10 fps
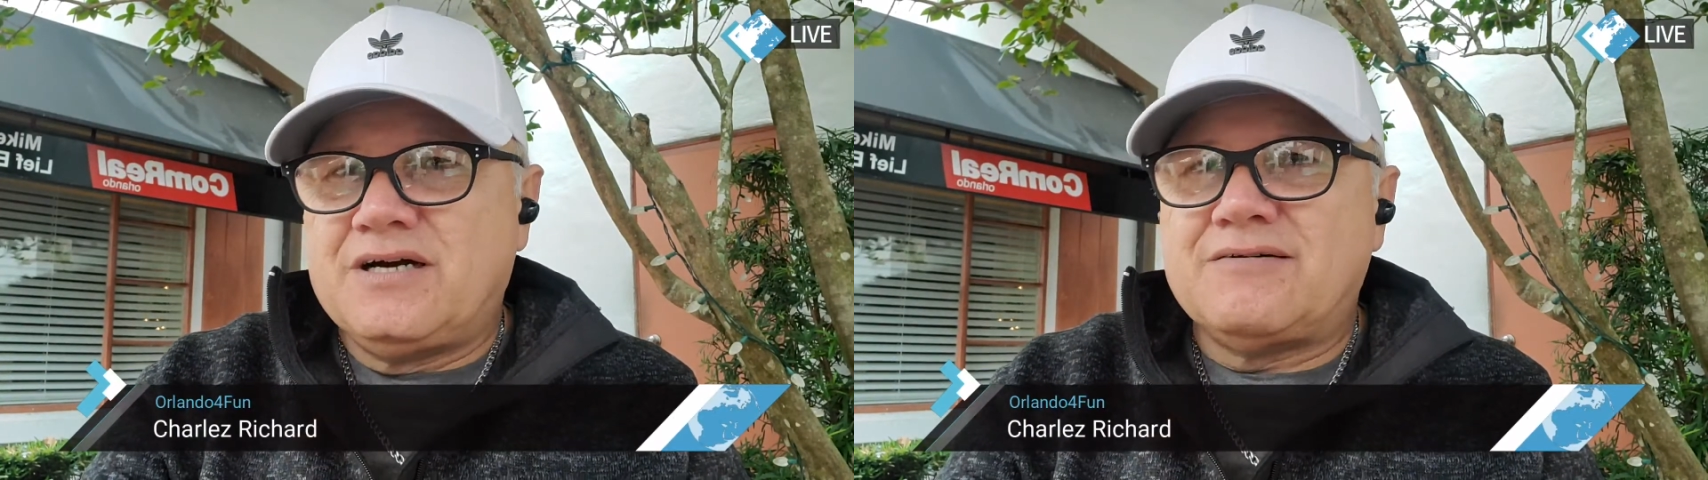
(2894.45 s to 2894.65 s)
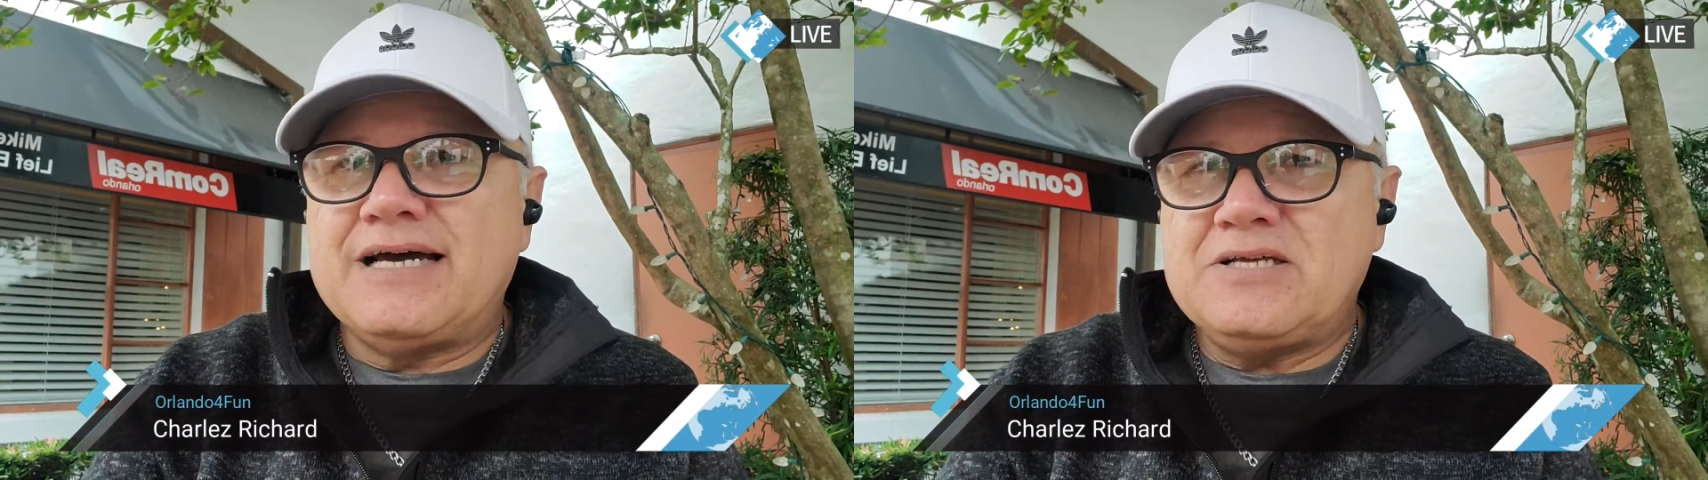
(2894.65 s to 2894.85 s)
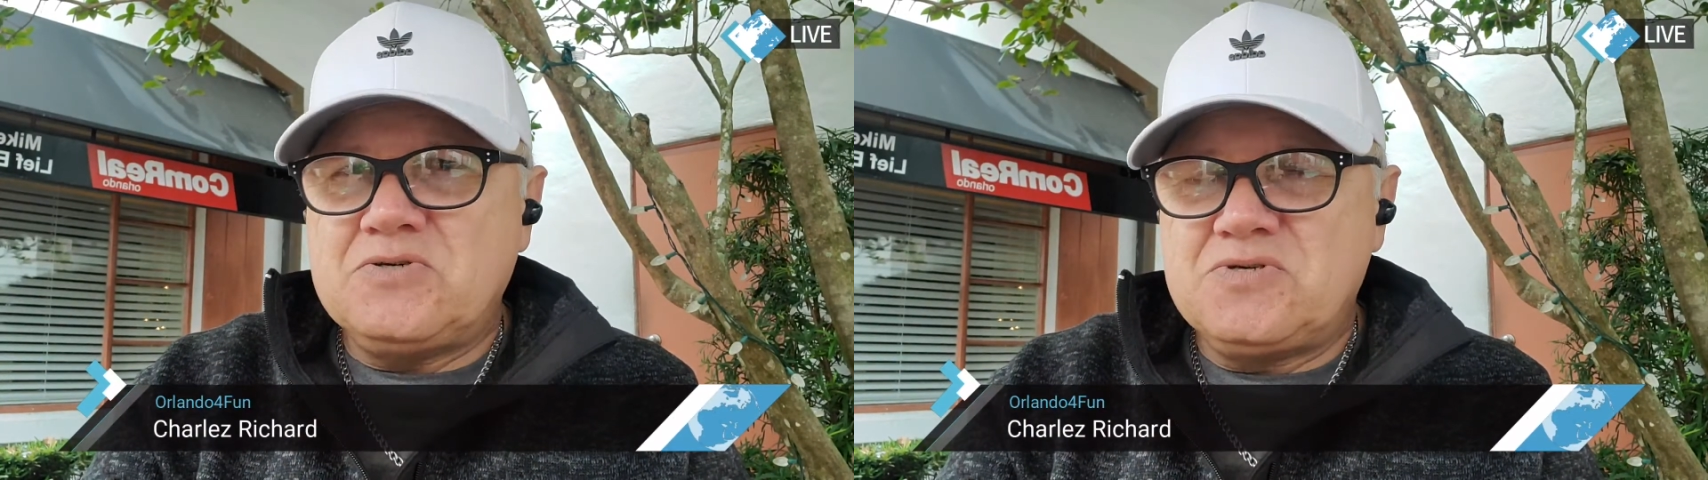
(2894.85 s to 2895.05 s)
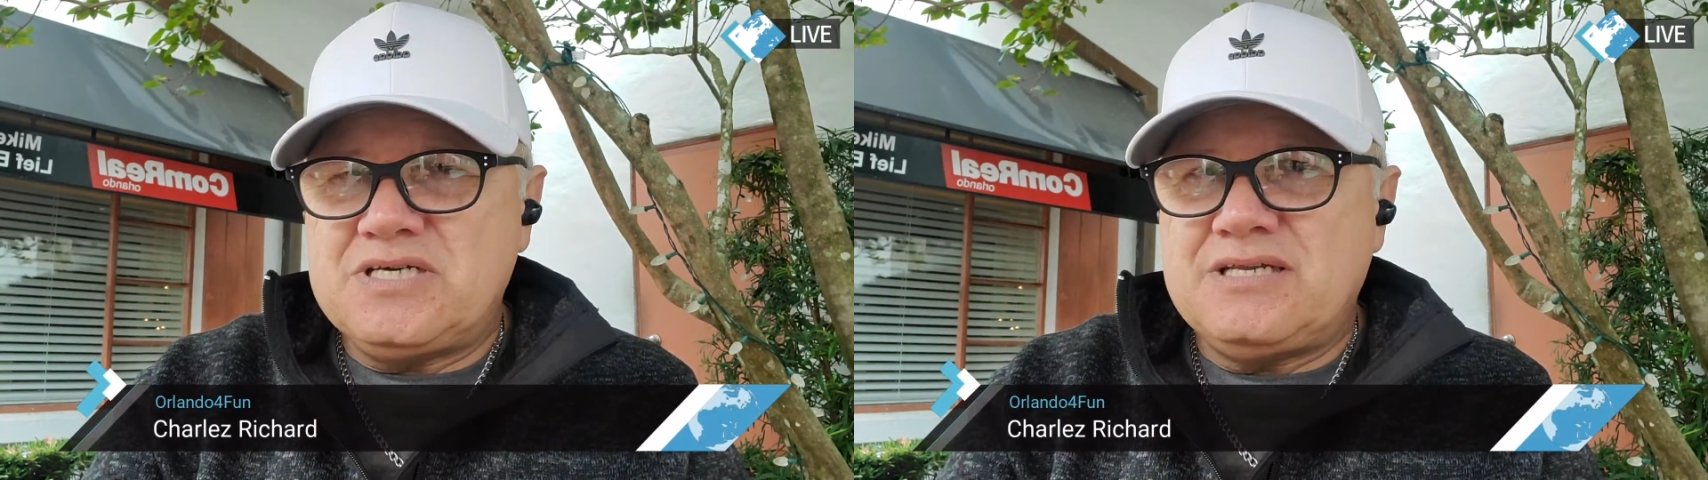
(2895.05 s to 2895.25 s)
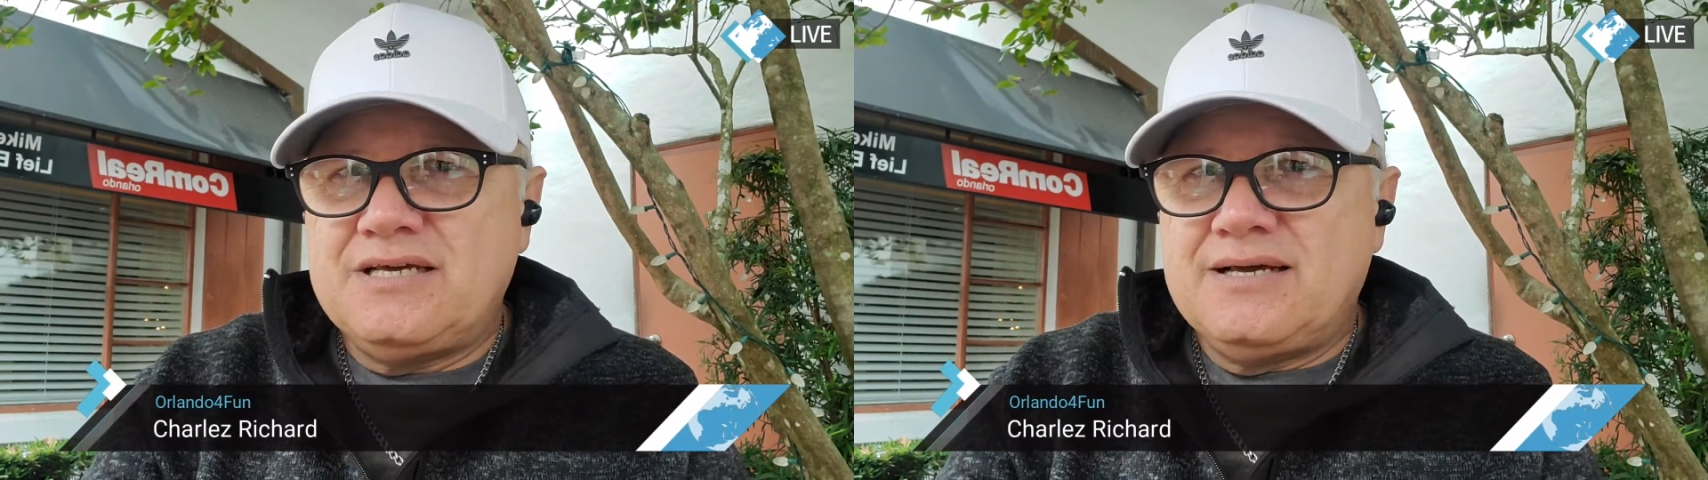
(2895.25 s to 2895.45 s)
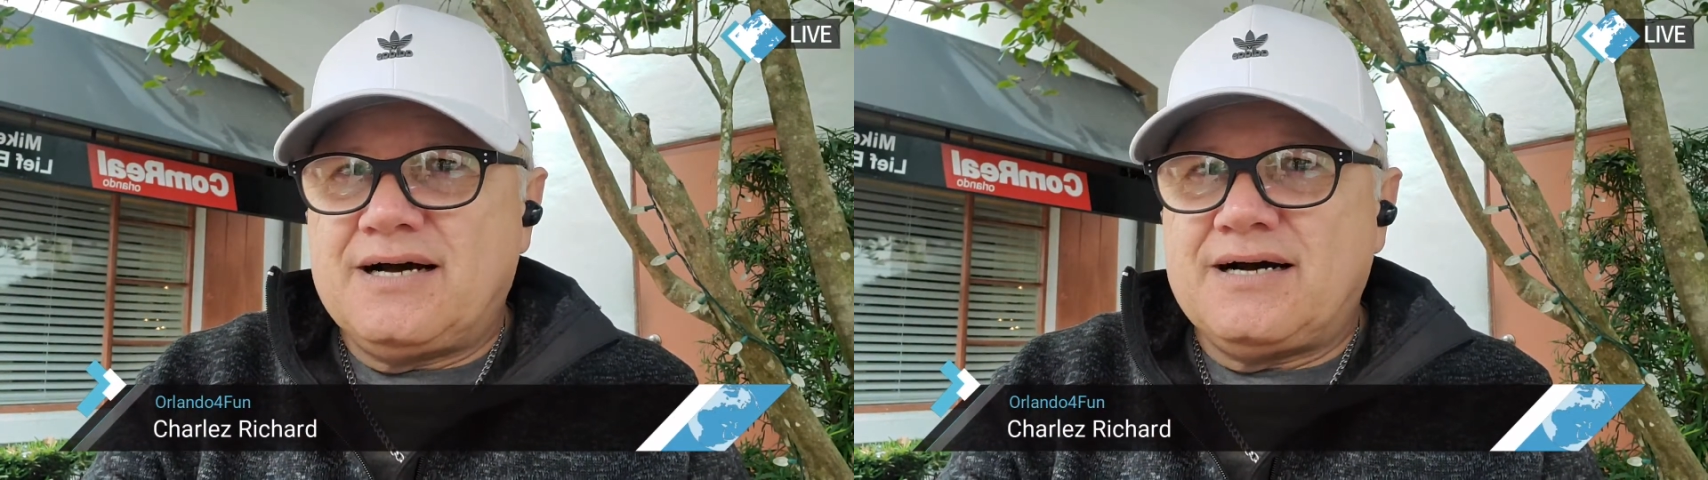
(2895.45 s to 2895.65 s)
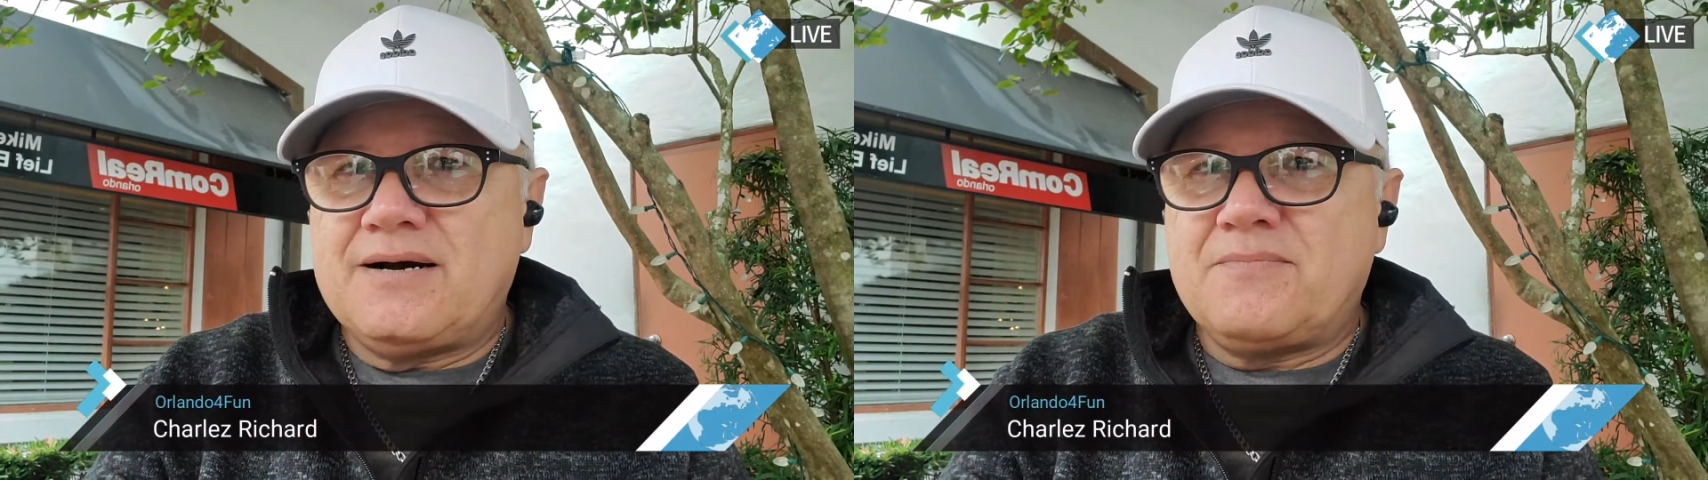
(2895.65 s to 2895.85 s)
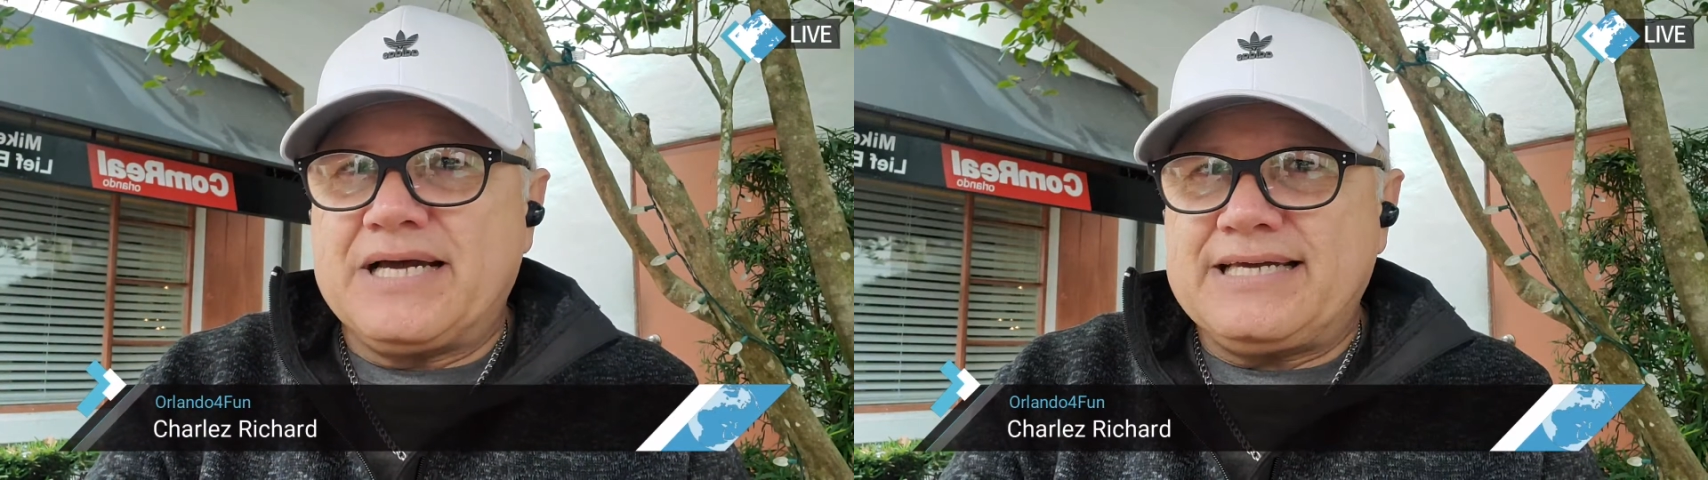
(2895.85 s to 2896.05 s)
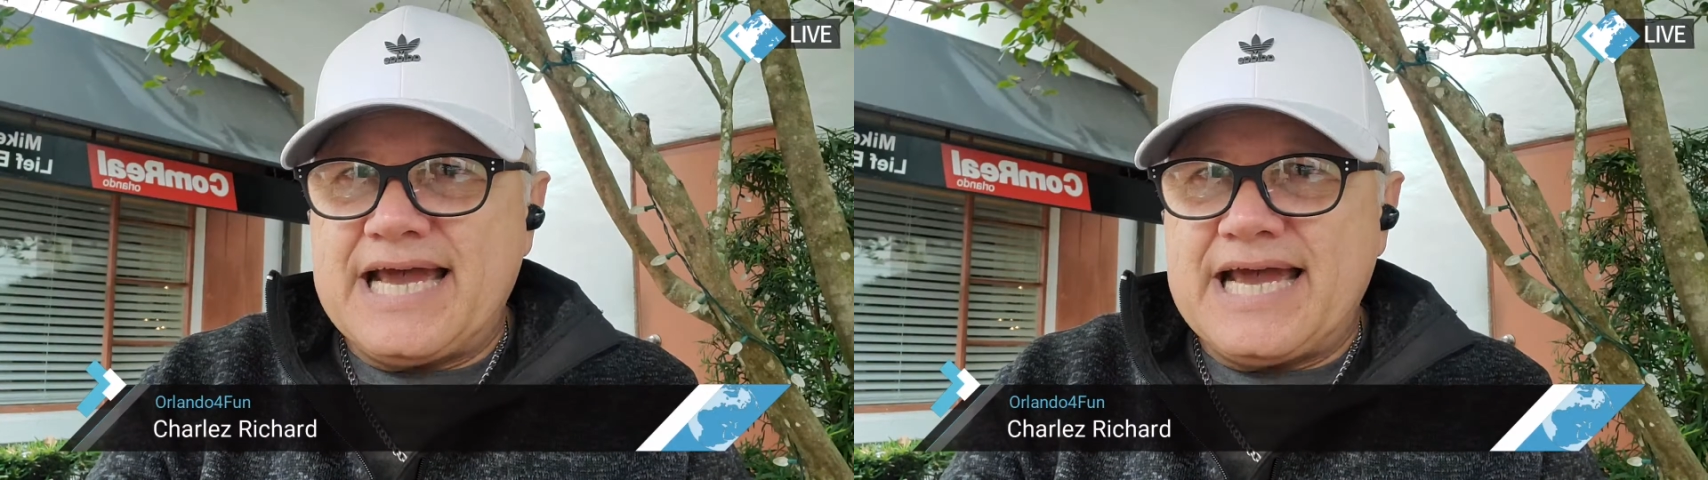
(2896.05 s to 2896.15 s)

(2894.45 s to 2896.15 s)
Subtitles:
all right, using my